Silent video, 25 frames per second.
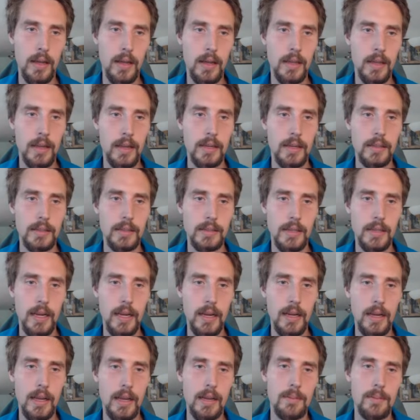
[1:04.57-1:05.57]
can
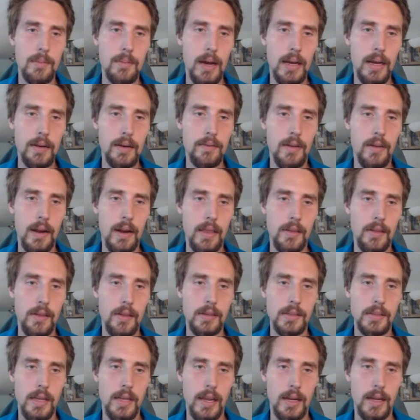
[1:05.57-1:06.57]
take and modify their
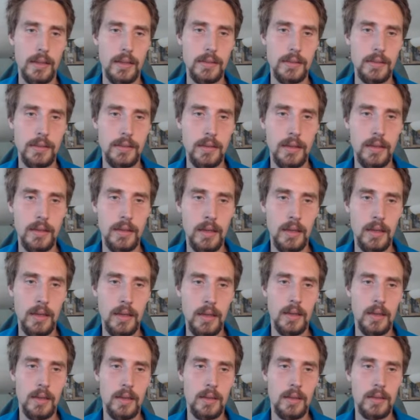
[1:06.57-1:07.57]
text
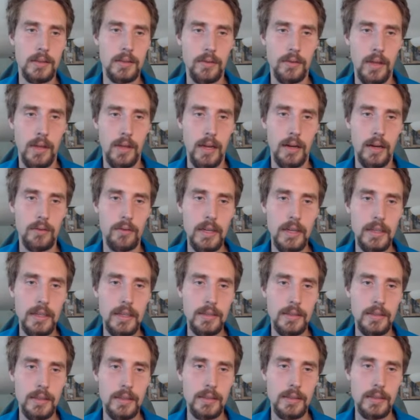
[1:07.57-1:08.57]
so that it
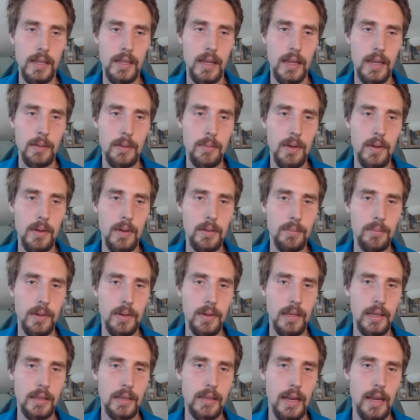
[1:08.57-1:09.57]
reads the same, but
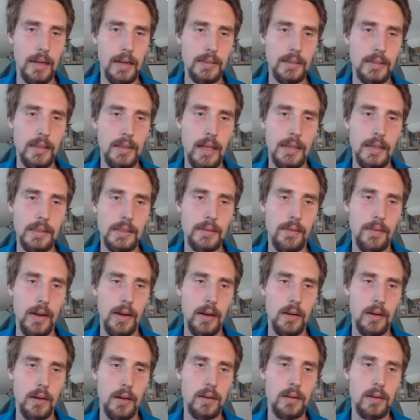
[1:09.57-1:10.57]
the text
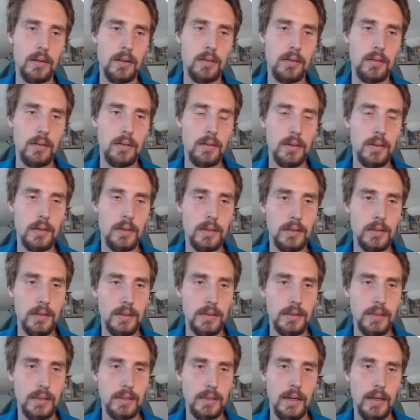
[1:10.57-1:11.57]
classifier
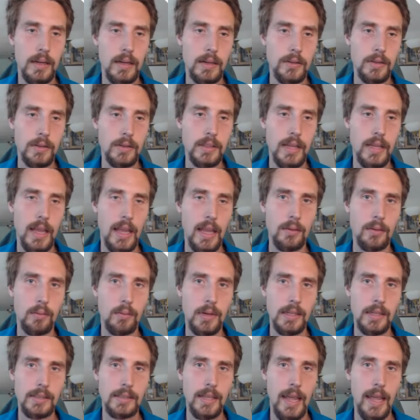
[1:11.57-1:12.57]
does not
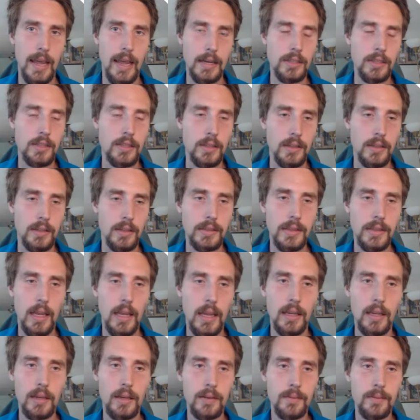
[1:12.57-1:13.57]
understand what it's actually
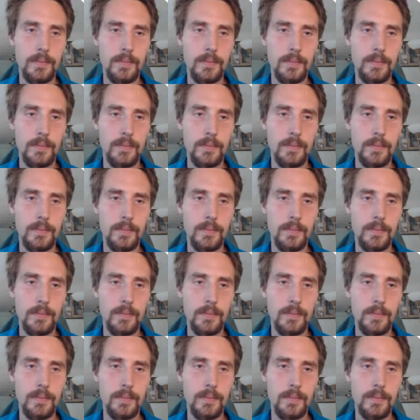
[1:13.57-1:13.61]
saying.